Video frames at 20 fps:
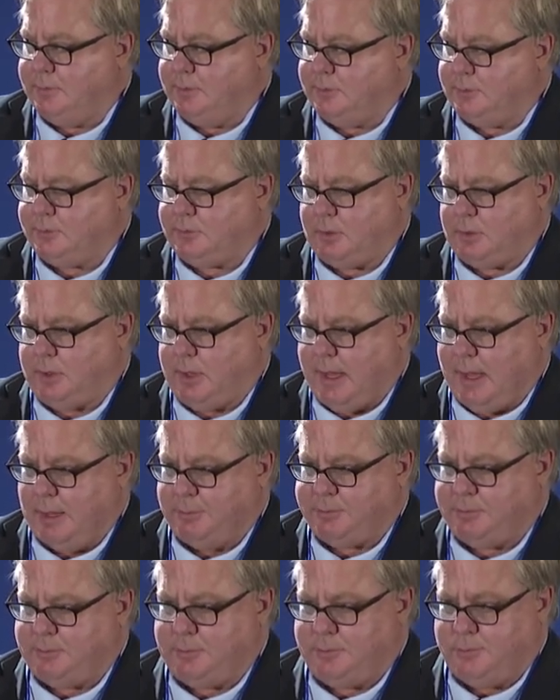It just
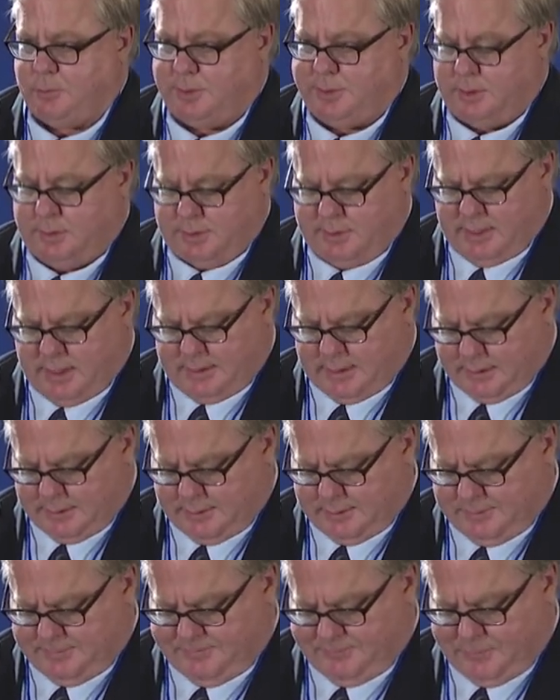collapsed within a decade.